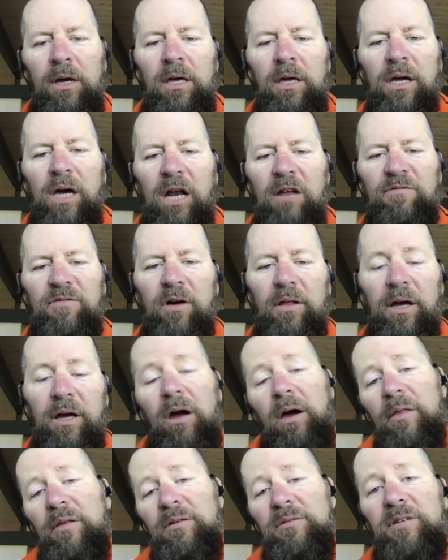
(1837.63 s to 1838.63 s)
You kind of felt like,
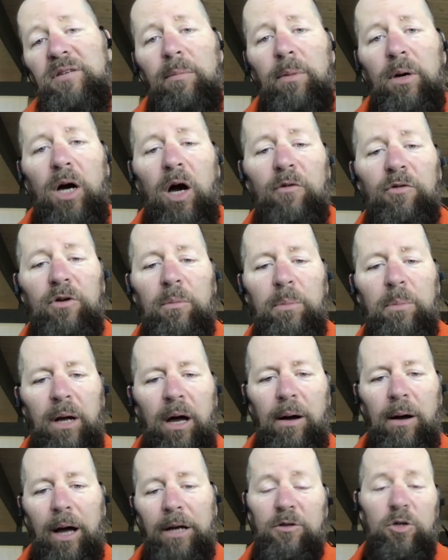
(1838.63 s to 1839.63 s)
all right, this is going to be over, but
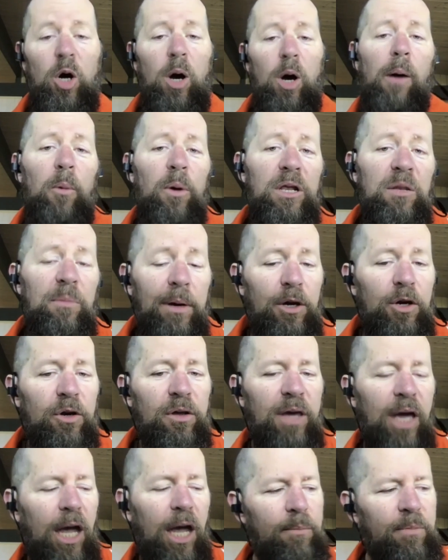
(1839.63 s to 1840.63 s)
I wanted it to be a
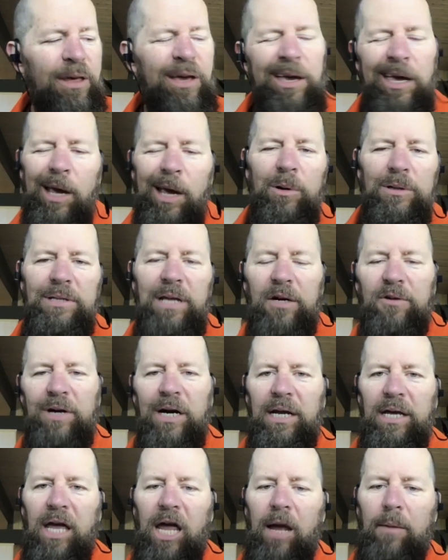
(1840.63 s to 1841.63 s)
good game. It wasn't that
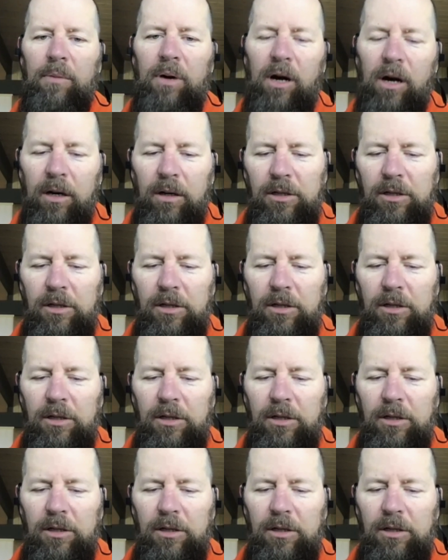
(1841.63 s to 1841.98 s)
great game.